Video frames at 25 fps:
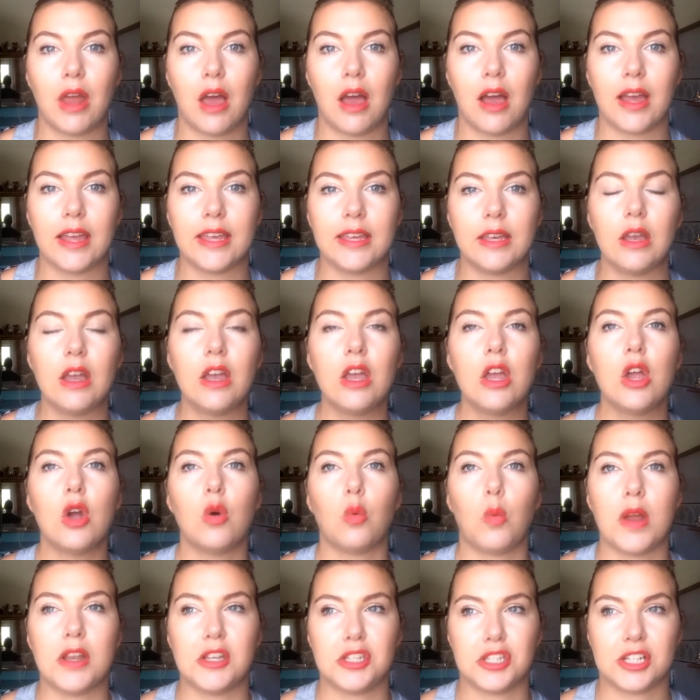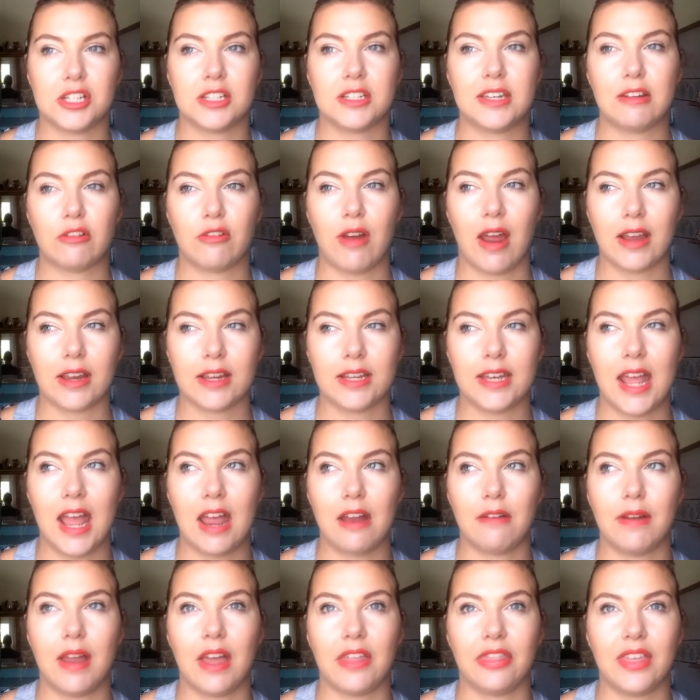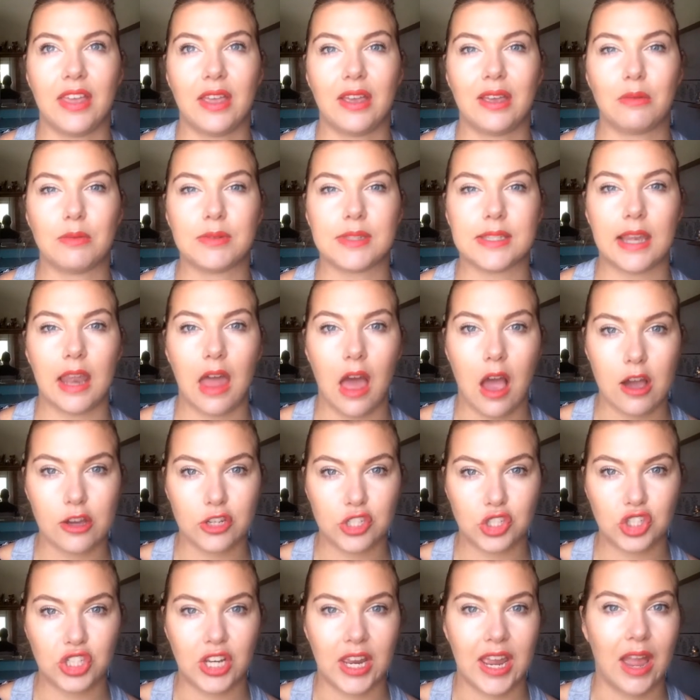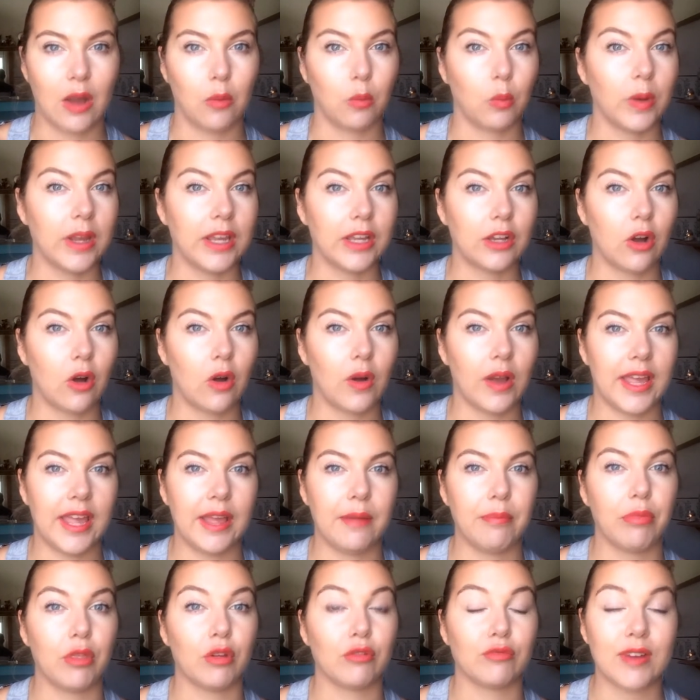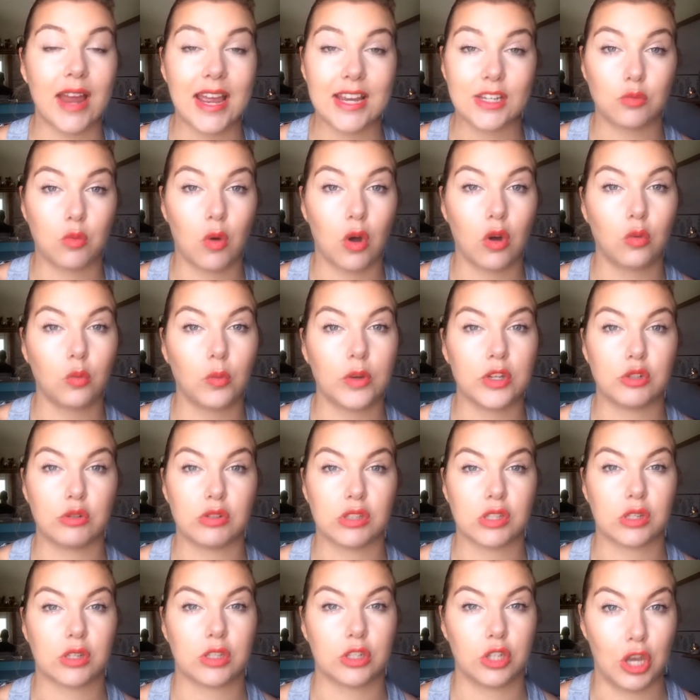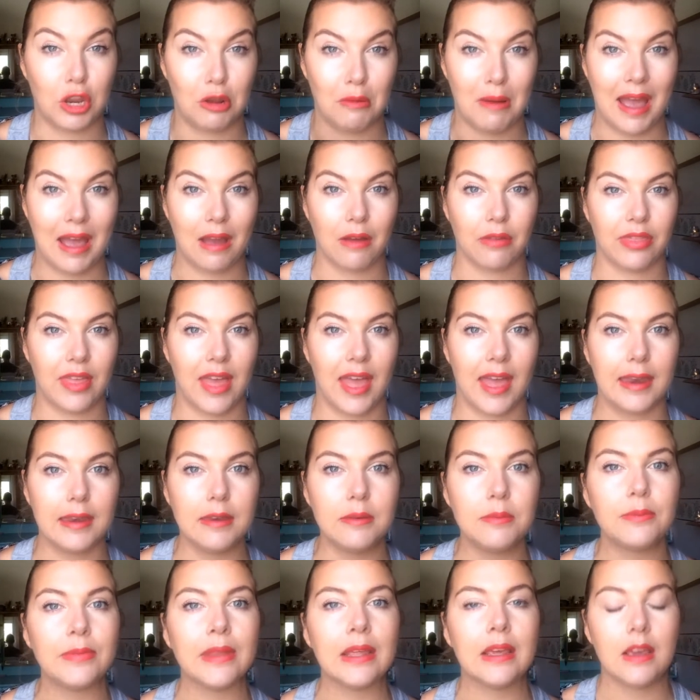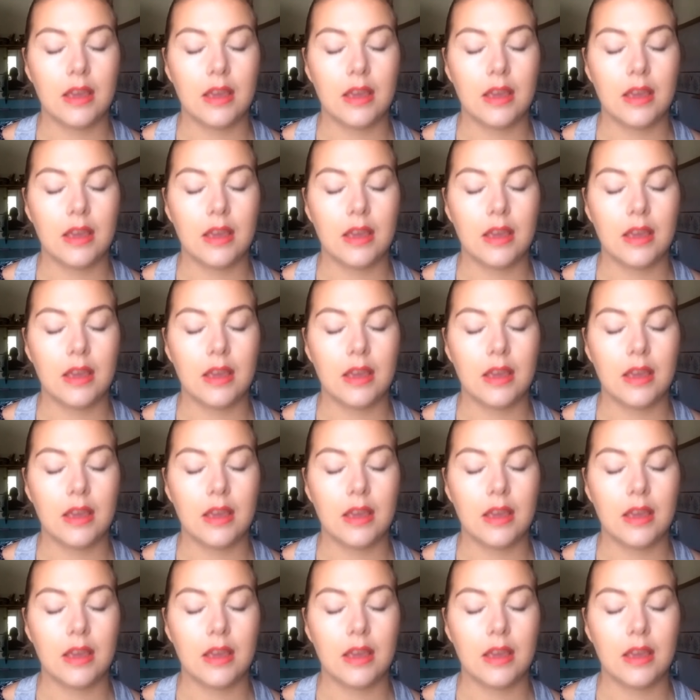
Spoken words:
and I went to Gran Canaria, I think it was last year, and we got him the red one, which was new out then.